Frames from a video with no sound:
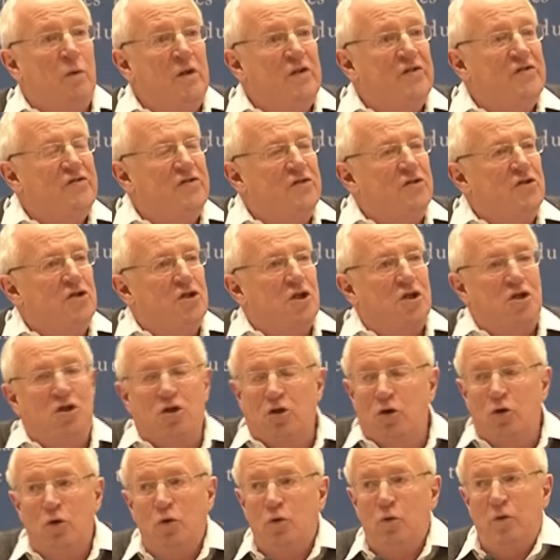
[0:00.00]
Winston
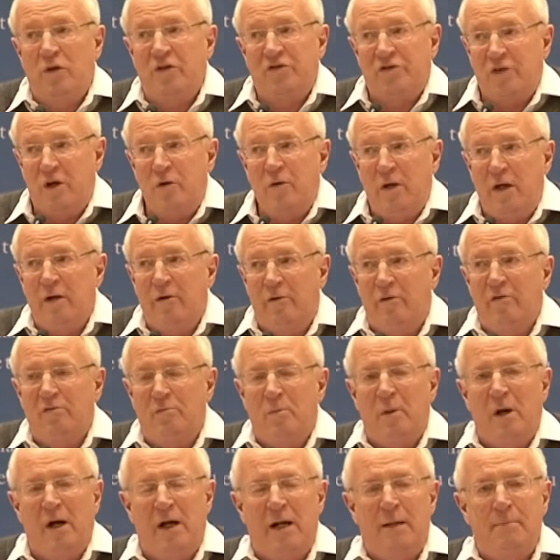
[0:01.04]
Churchill, who is no hero
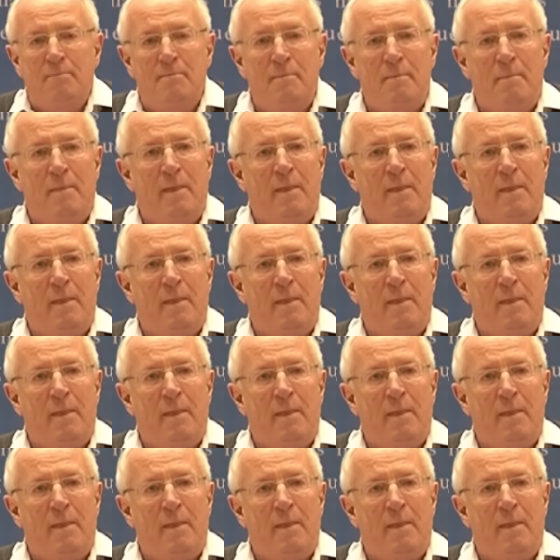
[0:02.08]
of mine,